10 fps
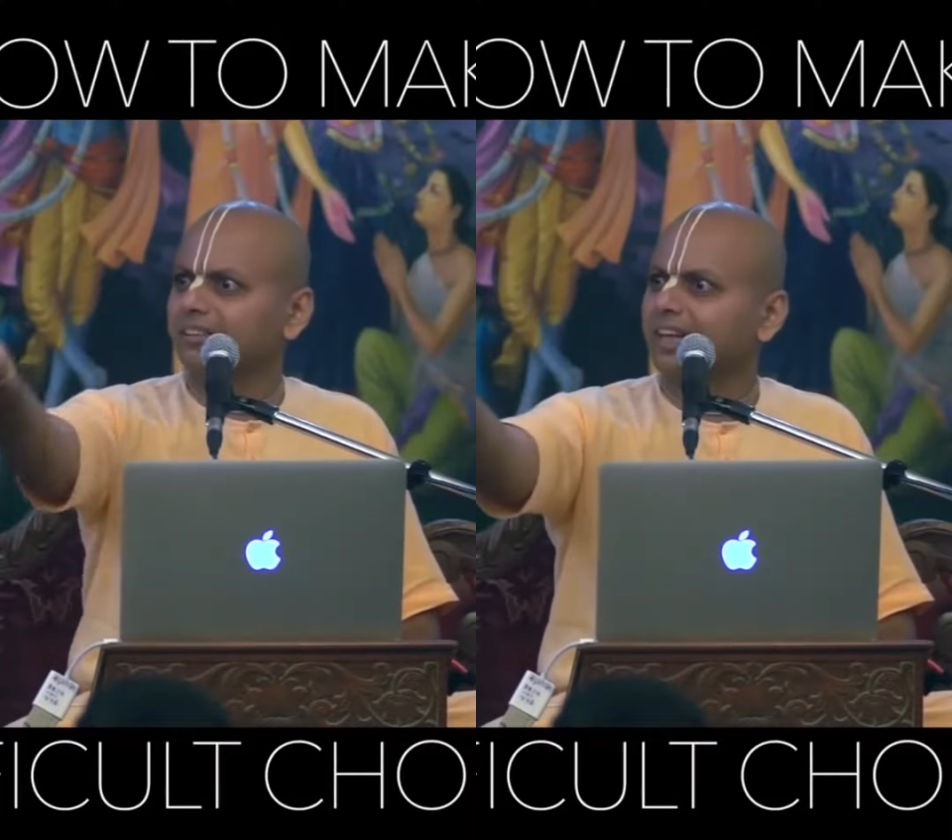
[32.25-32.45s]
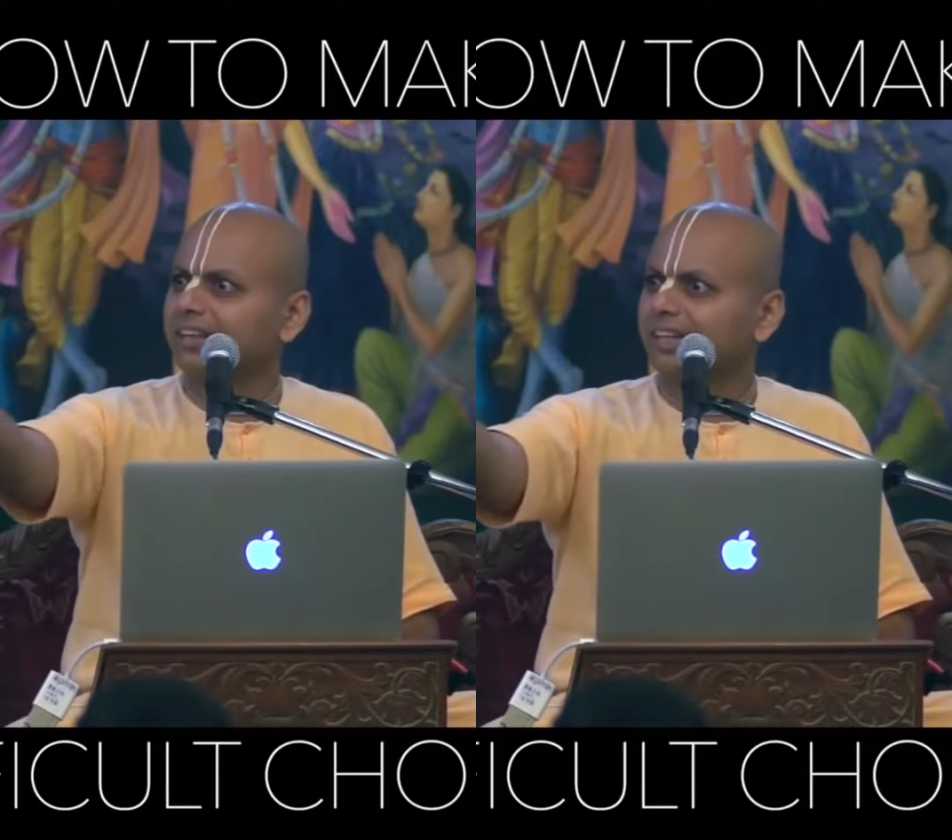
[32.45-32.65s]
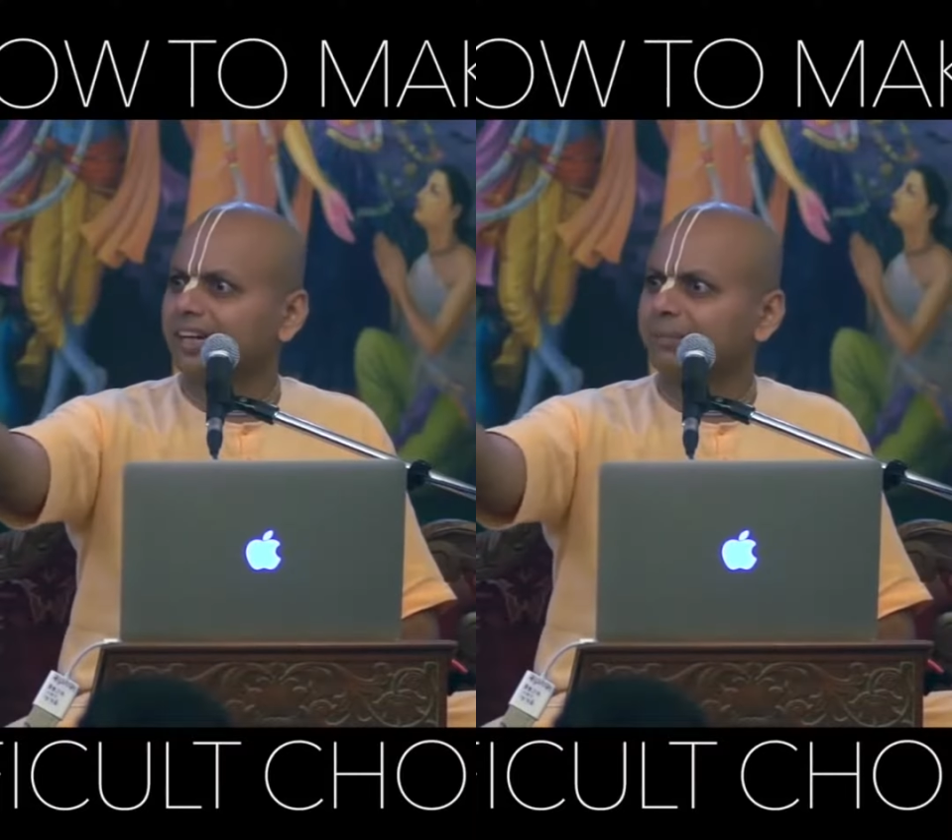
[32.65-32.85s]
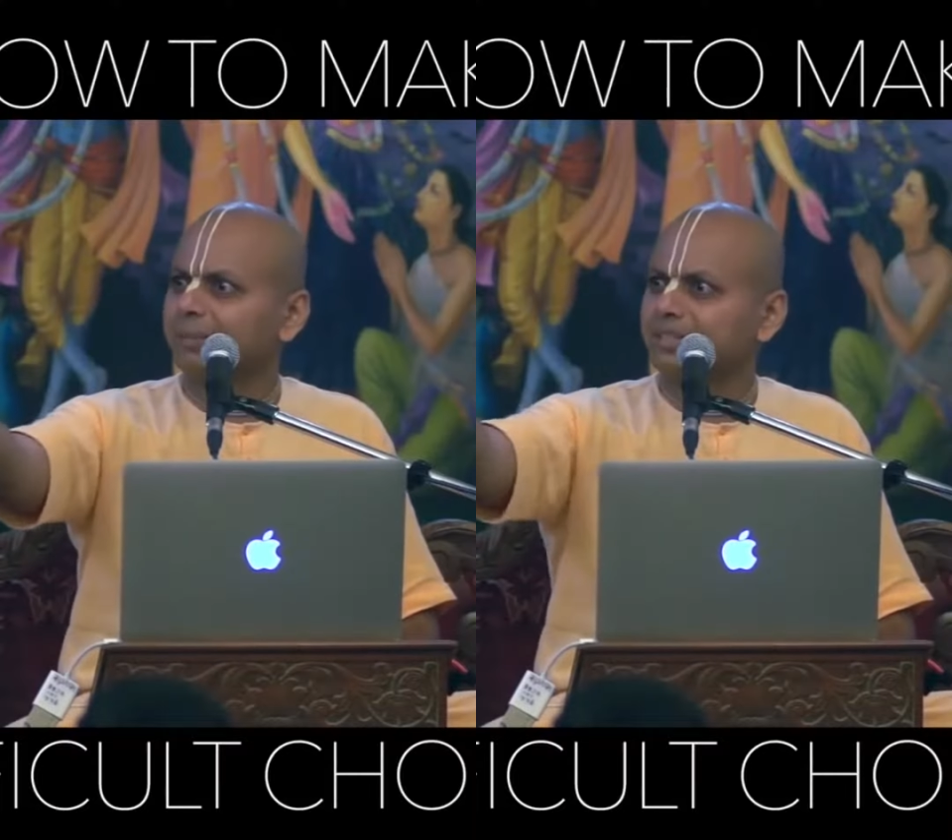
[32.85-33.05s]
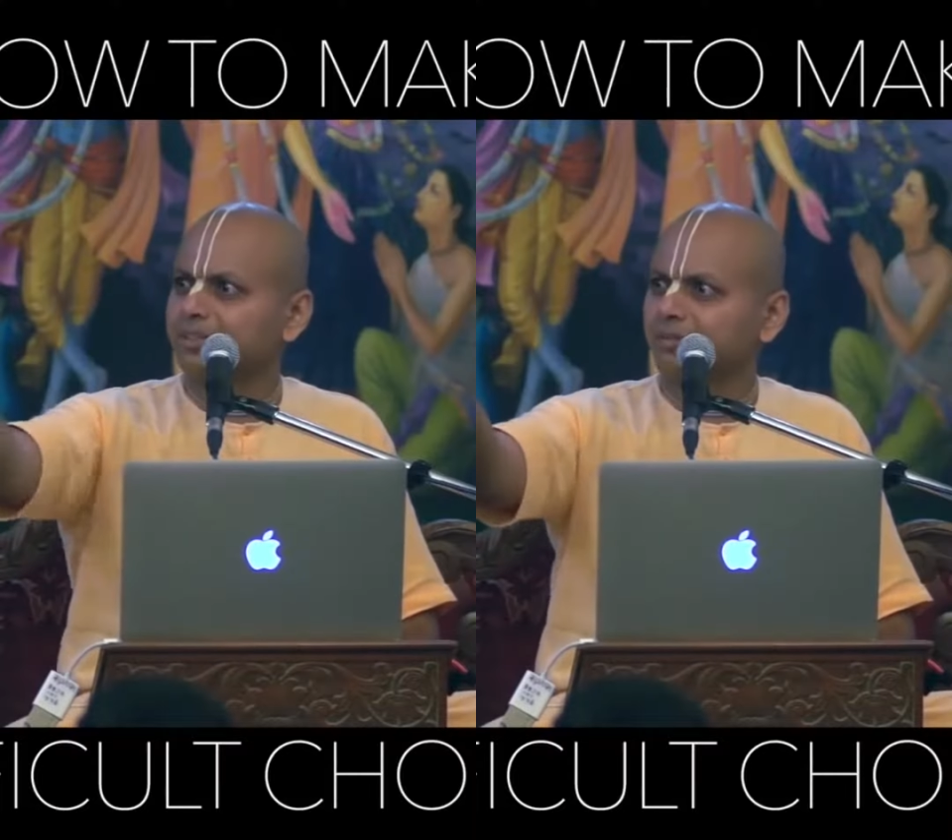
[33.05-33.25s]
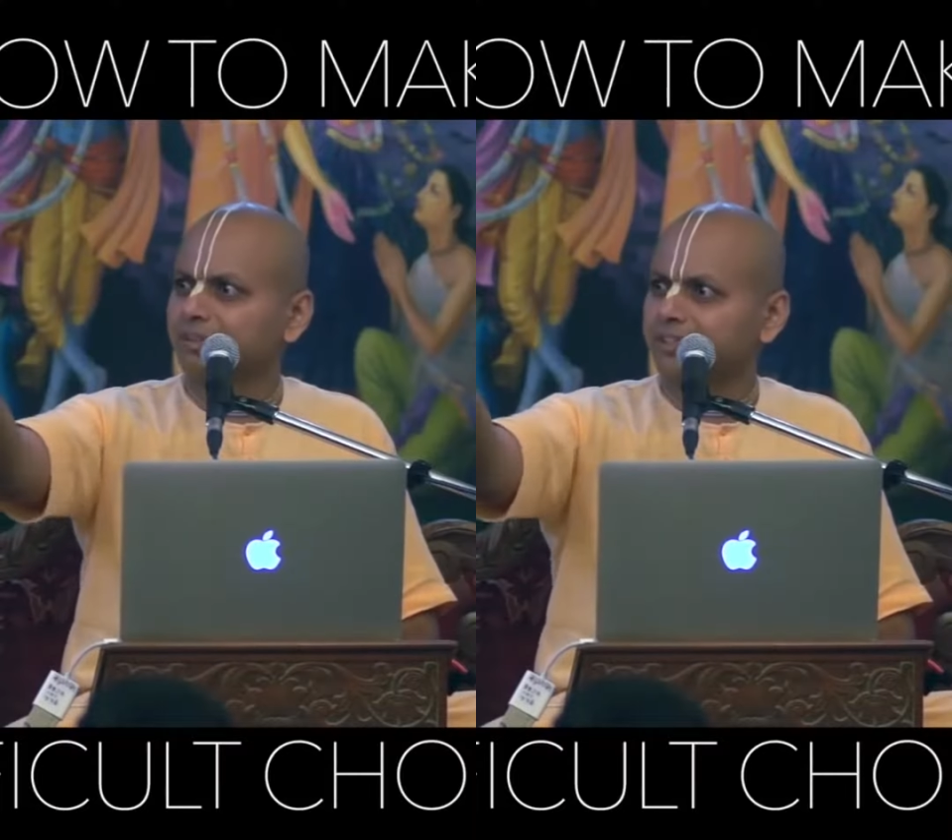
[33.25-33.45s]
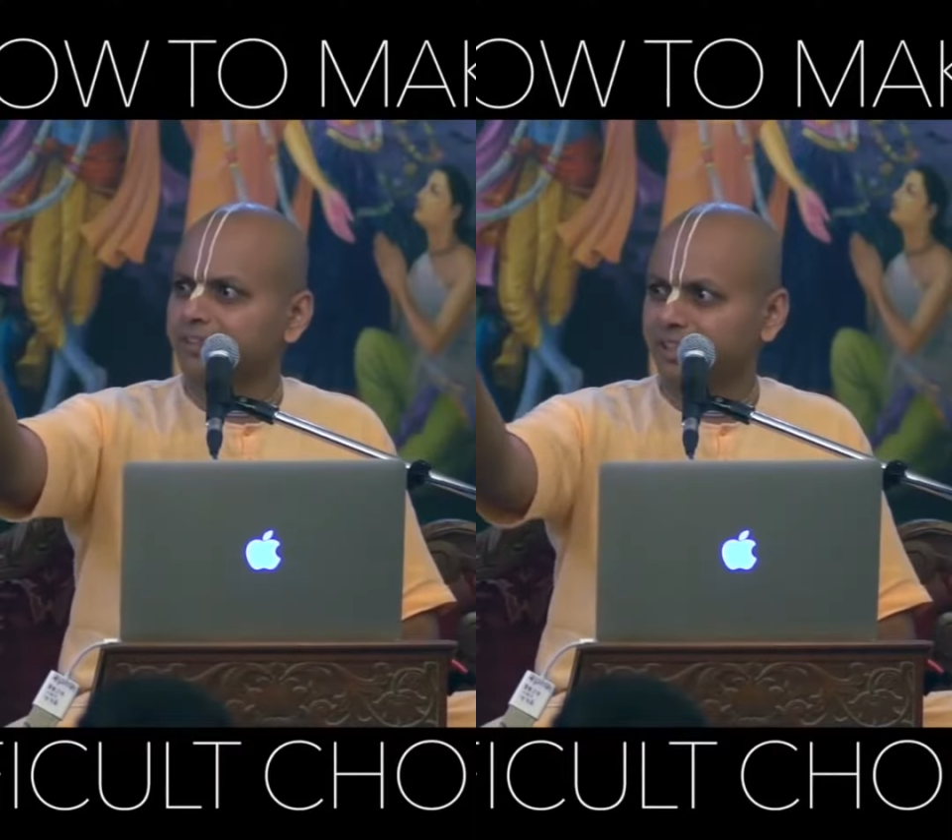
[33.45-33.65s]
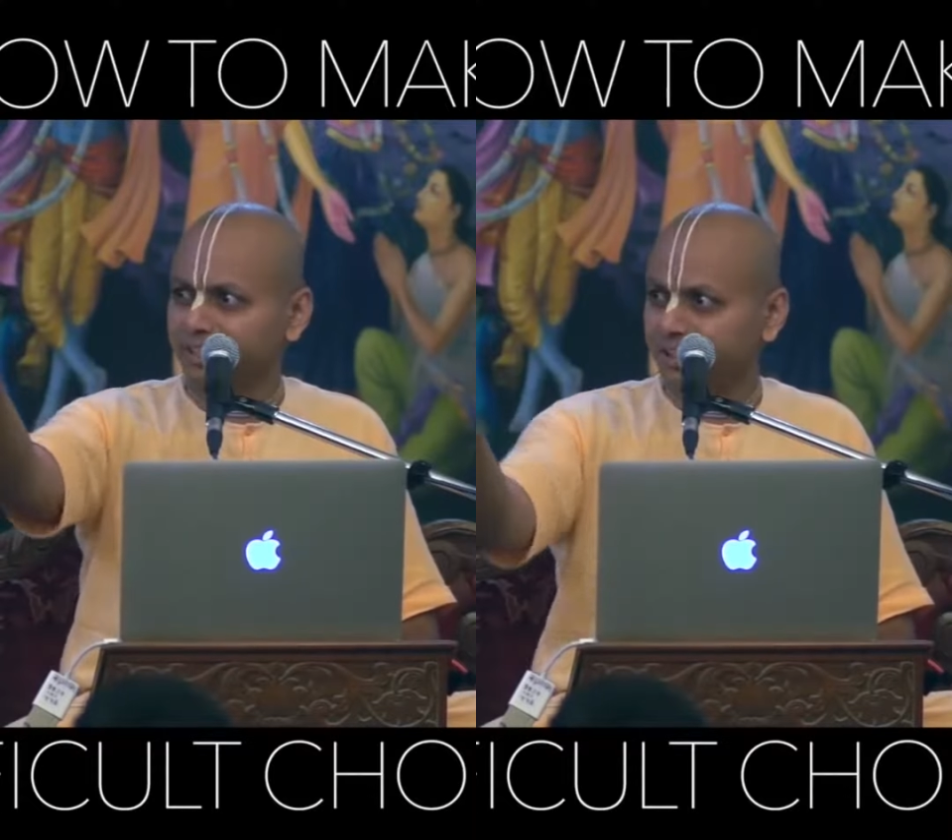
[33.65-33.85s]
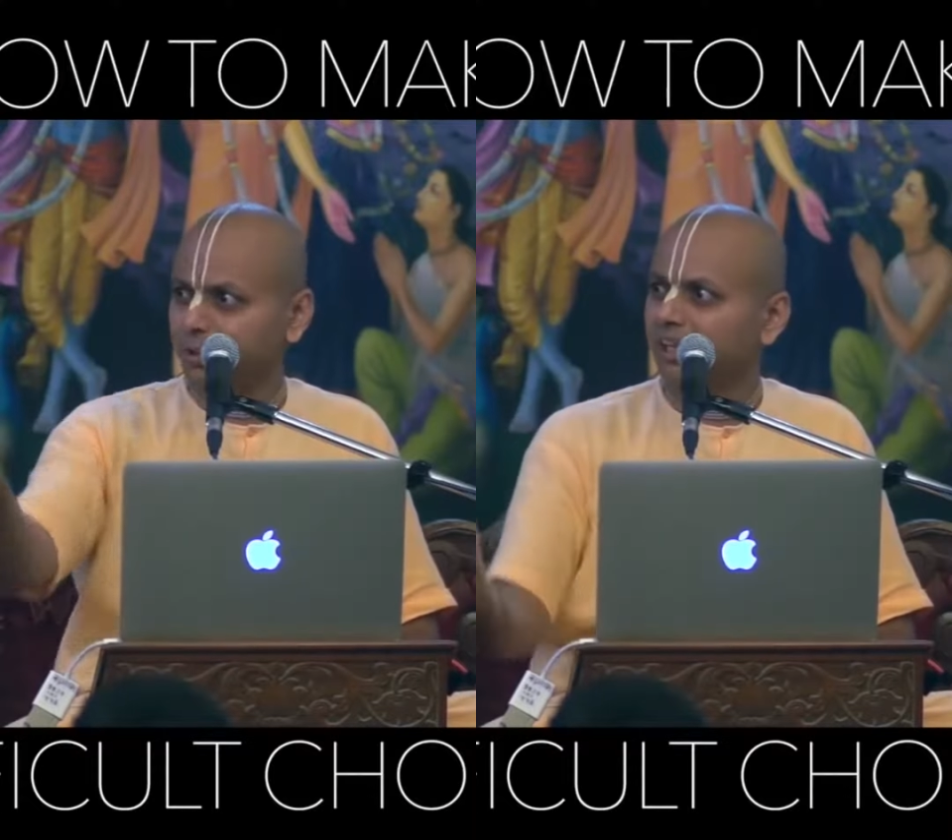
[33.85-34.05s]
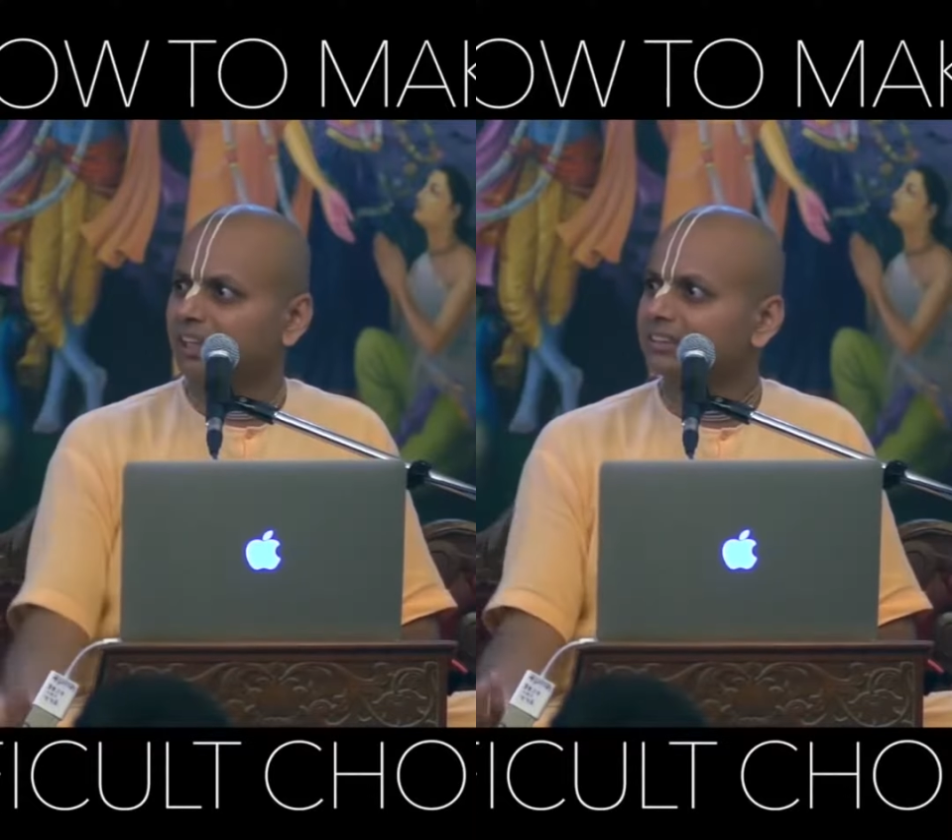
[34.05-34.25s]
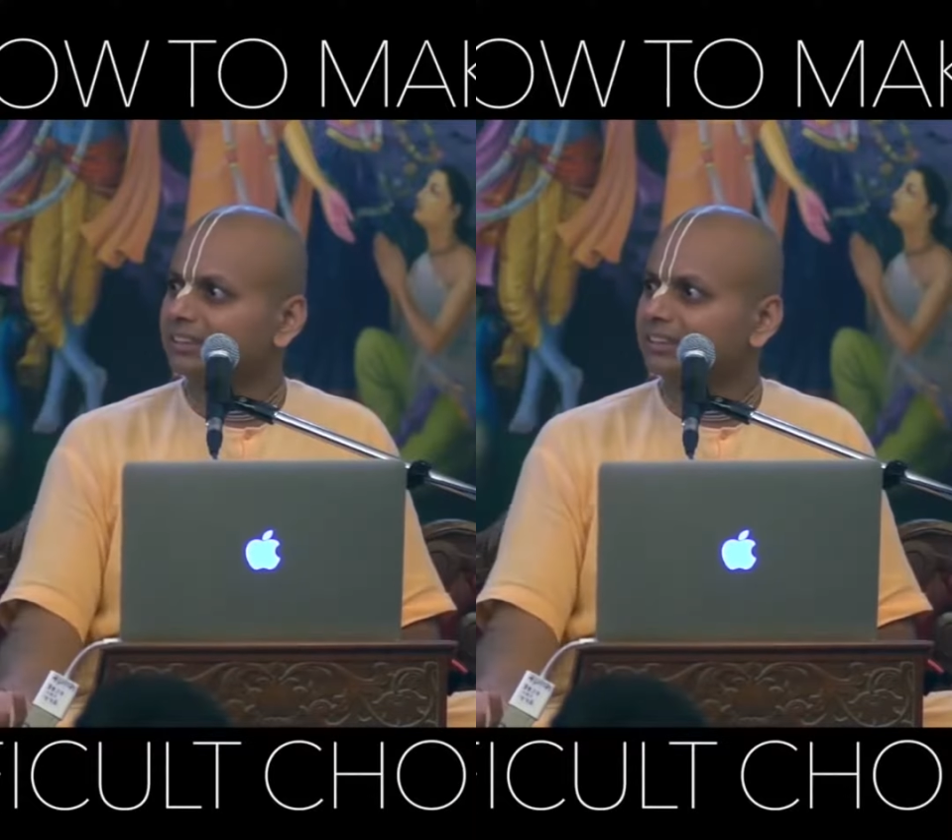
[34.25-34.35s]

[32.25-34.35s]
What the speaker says: that guy based on whichever gender you are?